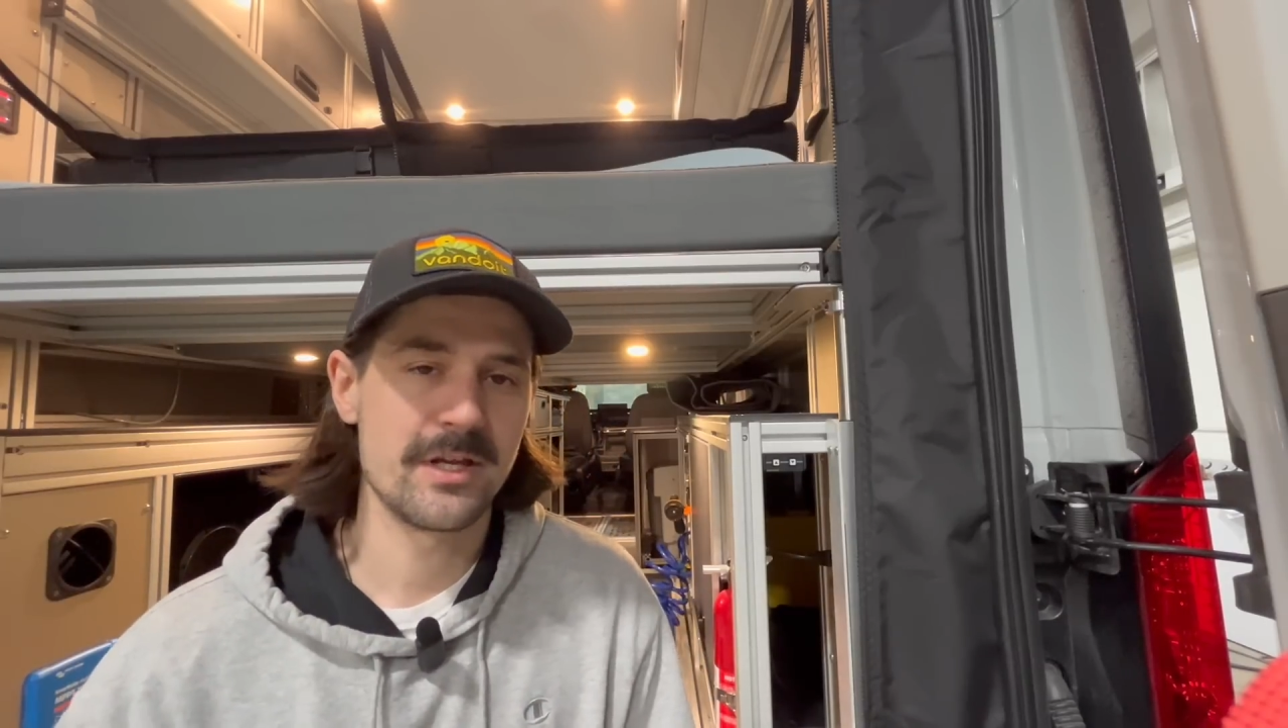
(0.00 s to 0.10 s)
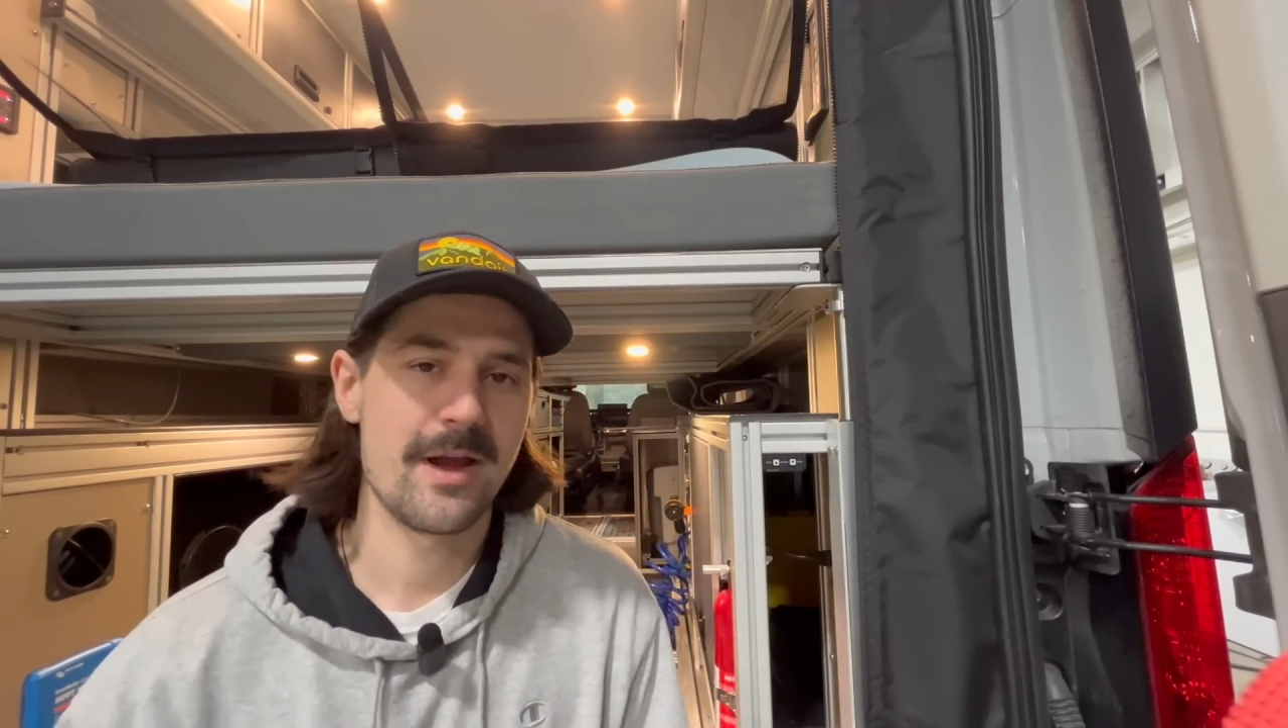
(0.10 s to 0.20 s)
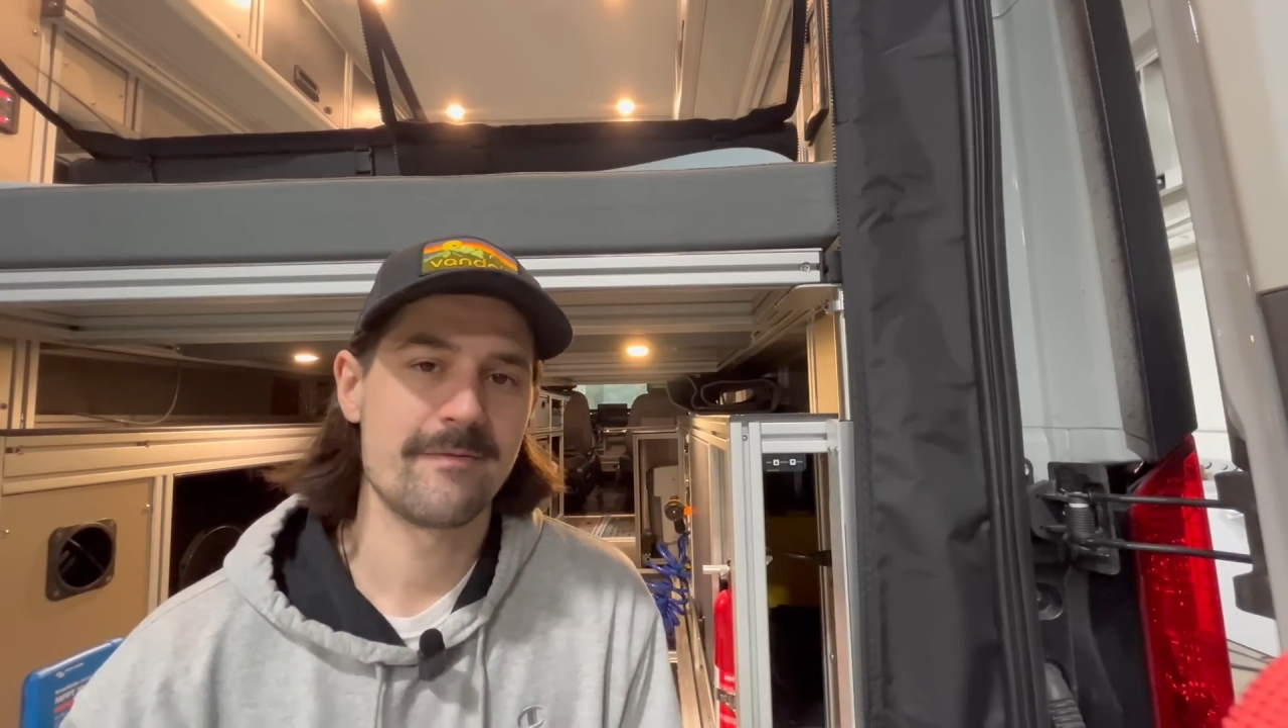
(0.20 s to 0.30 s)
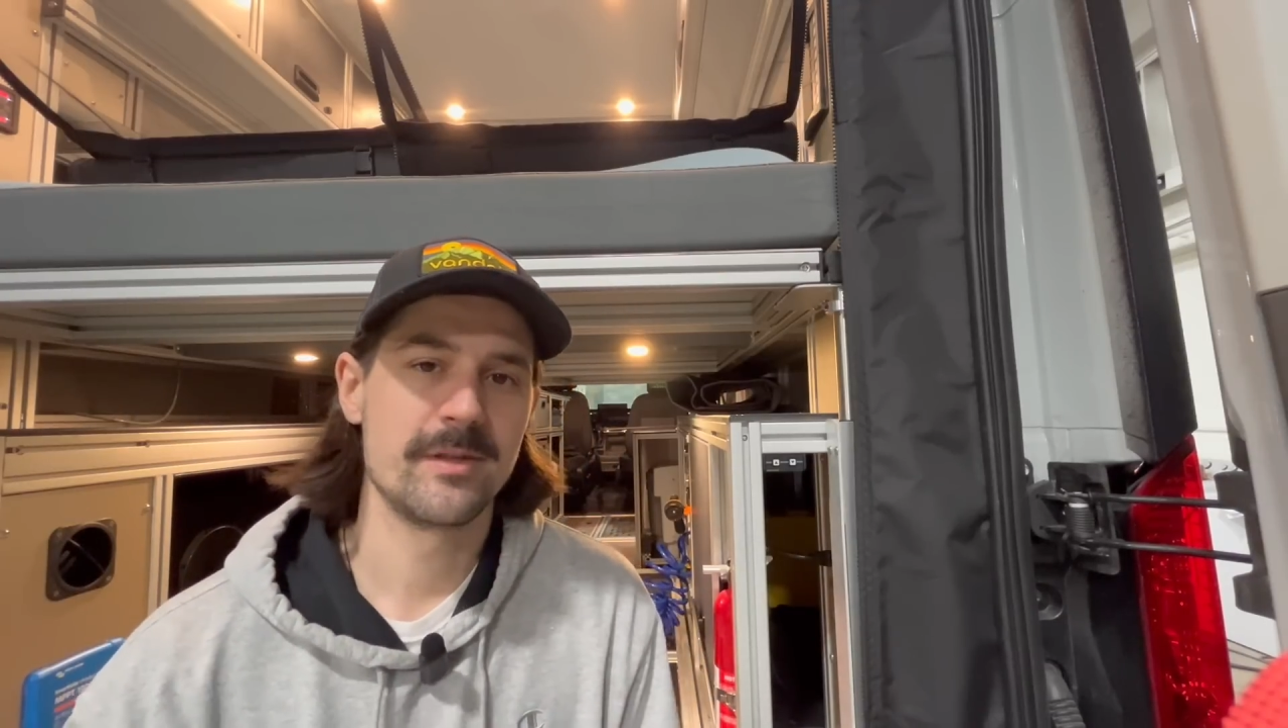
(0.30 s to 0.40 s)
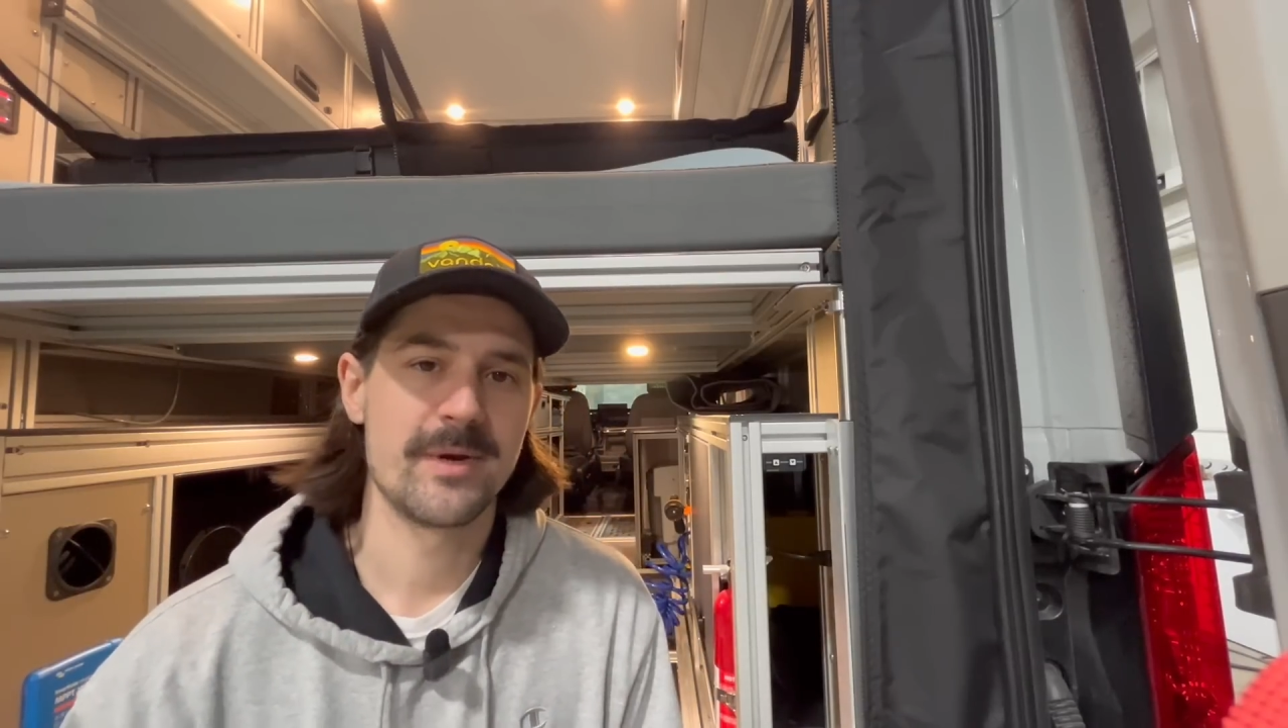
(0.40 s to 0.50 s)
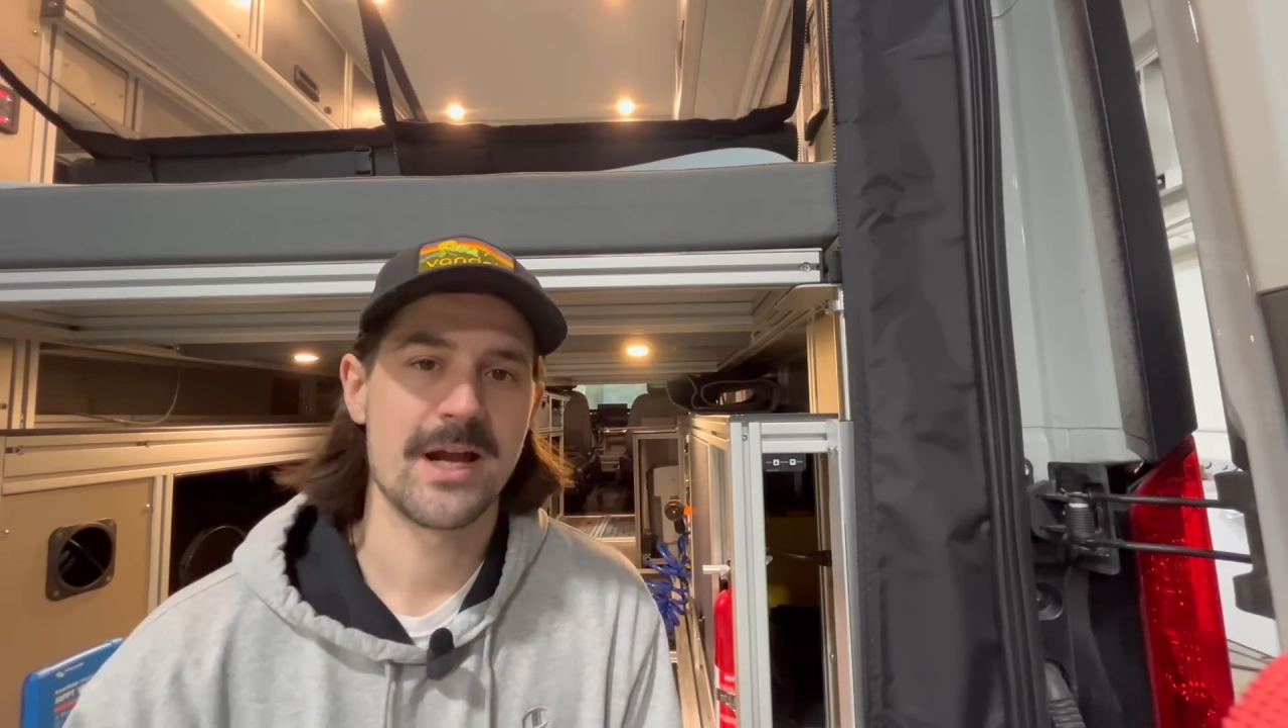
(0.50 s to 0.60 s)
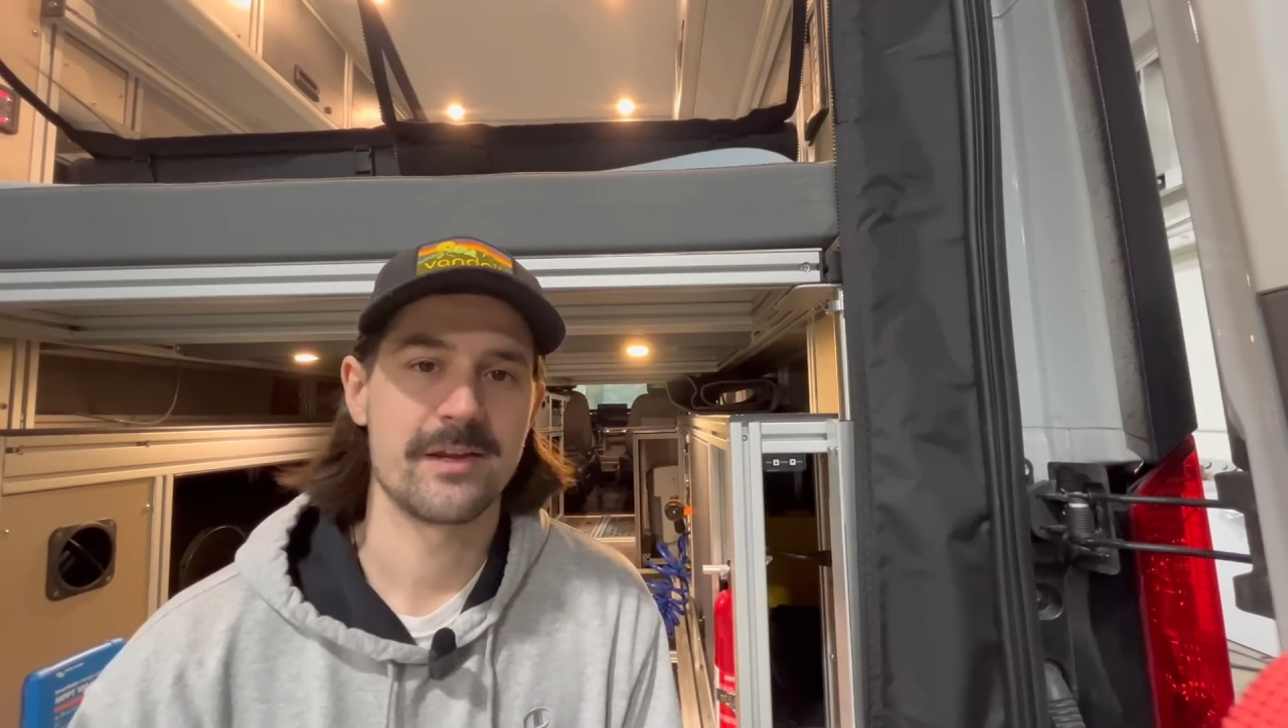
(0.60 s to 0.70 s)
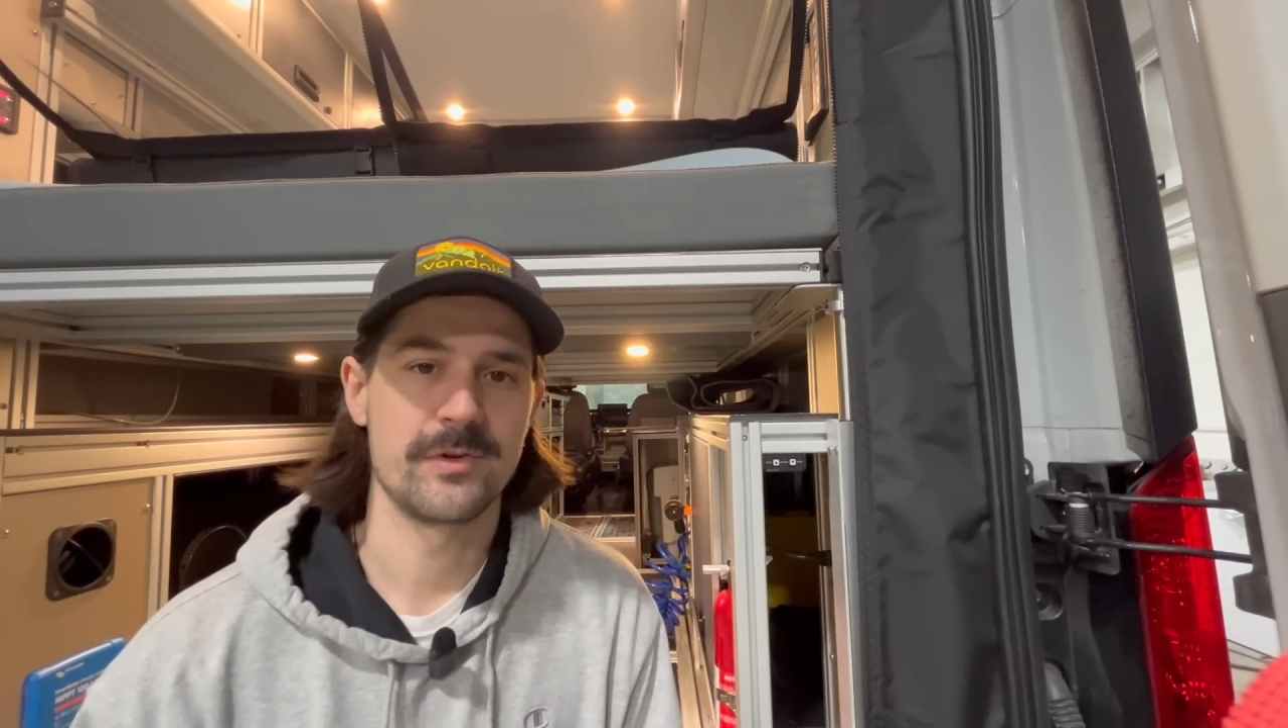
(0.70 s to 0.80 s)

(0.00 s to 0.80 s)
you have in the back.